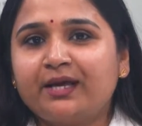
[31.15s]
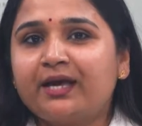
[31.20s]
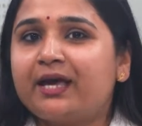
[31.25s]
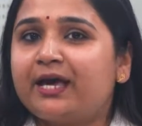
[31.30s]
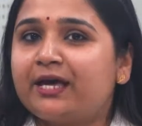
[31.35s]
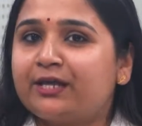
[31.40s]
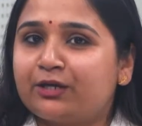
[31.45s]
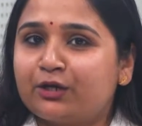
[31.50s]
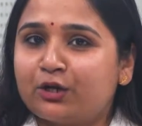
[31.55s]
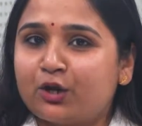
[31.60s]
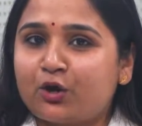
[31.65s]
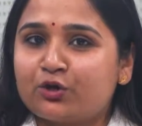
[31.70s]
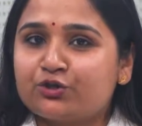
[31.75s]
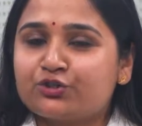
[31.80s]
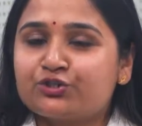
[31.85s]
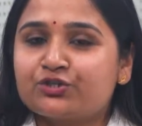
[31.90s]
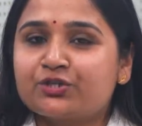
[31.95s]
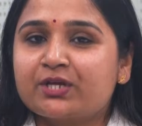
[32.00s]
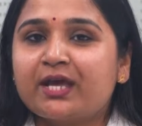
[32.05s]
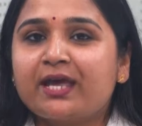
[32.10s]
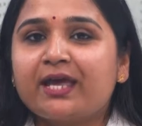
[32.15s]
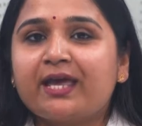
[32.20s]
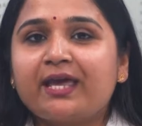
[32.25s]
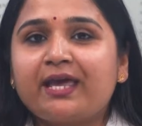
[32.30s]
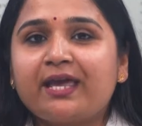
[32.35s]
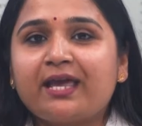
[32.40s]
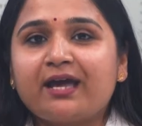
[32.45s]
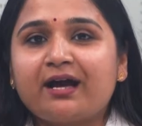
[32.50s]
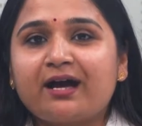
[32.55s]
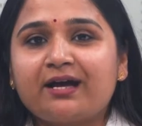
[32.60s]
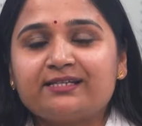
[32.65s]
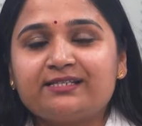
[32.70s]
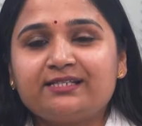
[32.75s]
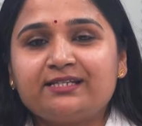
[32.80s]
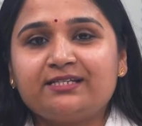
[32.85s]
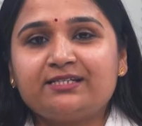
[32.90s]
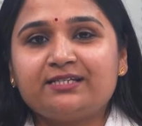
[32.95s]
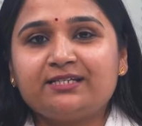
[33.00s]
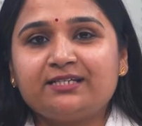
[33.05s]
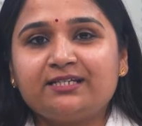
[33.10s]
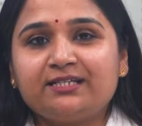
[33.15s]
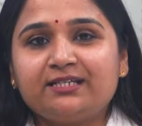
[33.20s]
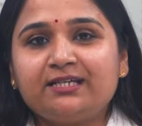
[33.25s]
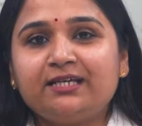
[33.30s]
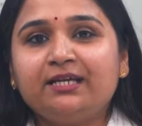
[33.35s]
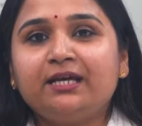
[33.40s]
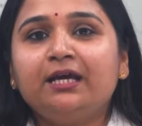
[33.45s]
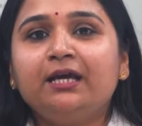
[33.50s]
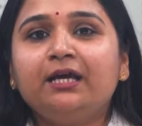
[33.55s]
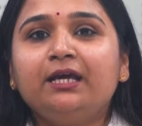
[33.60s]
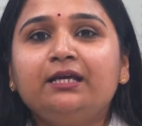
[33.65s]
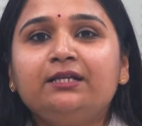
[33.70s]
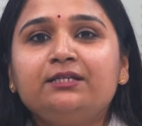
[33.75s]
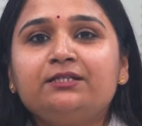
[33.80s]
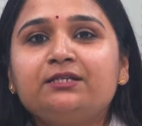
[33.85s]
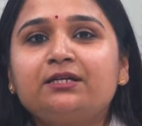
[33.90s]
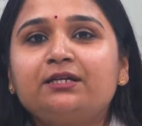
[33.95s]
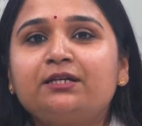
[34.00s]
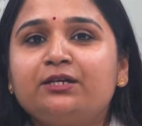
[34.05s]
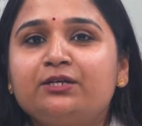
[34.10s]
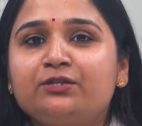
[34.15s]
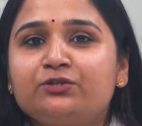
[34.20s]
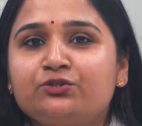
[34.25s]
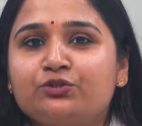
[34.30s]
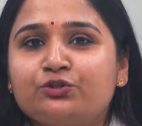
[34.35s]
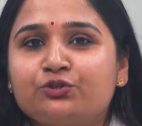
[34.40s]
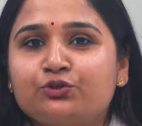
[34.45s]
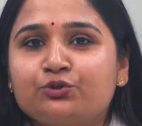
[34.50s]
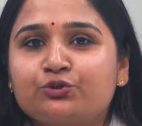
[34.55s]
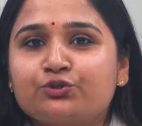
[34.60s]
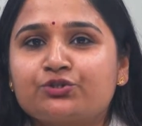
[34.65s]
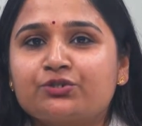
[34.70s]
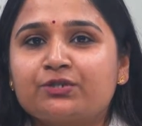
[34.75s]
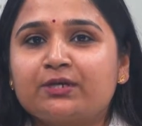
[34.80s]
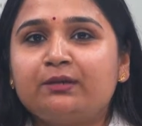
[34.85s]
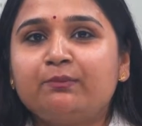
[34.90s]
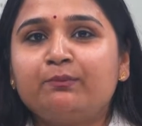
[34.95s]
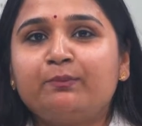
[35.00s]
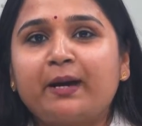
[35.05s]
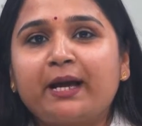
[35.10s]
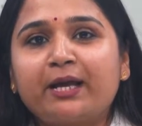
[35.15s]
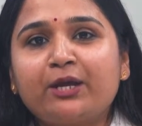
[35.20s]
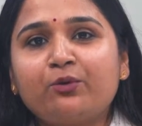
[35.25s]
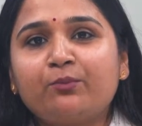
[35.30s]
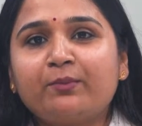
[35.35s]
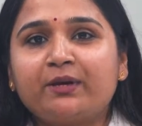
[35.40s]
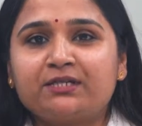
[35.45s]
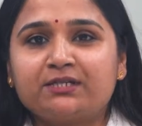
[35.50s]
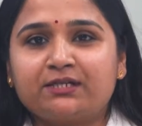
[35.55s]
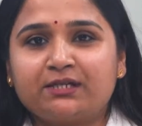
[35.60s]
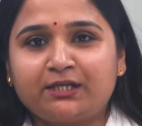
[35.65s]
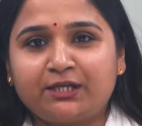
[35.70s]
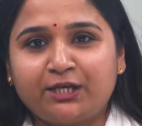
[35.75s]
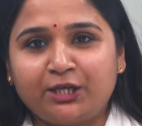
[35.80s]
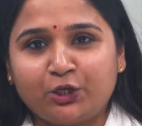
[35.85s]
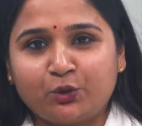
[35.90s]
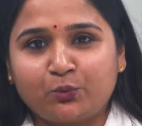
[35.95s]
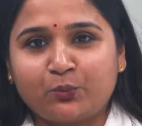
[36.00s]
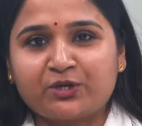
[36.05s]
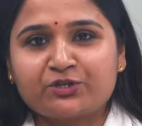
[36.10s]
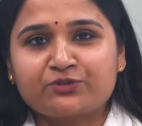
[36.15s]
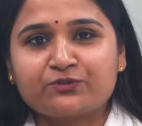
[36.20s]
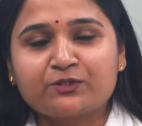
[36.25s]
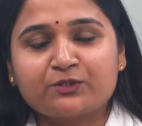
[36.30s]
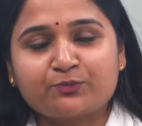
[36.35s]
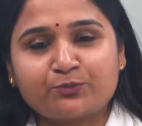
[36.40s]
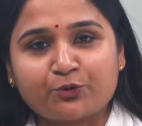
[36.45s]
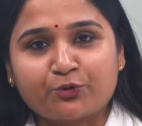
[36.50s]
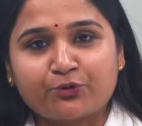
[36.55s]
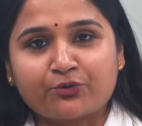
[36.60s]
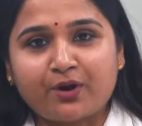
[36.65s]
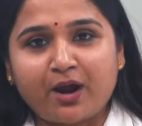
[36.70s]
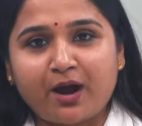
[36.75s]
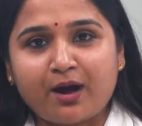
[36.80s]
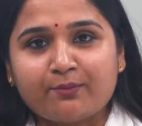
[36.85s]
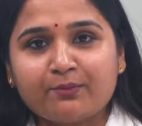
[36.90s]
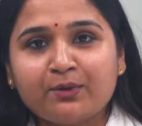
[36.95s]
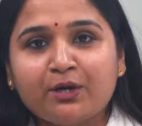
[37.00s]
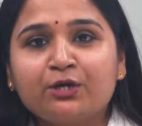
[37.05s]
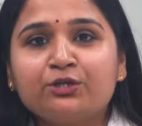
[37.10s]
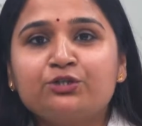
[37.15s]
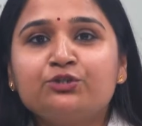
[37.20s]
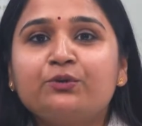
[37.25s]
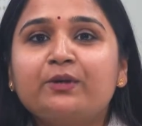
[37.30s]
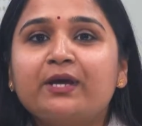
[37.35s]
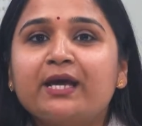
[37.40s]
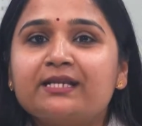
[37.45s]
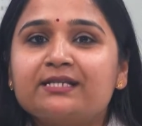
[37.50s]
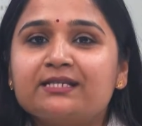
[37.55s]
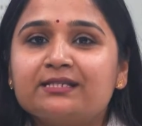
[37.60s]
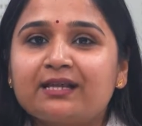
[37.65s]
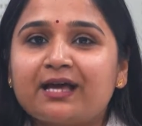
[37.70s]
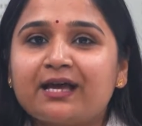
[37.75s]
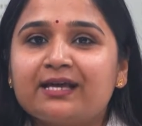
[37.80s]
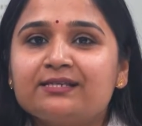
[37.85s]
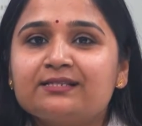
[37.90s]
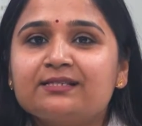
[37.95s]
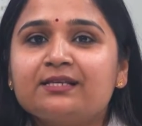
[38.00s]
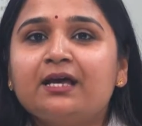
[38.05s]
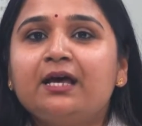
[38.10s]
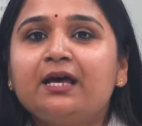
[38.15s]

and launched AICTE Inter-Institutional Biomedical Innovations Program to catalyze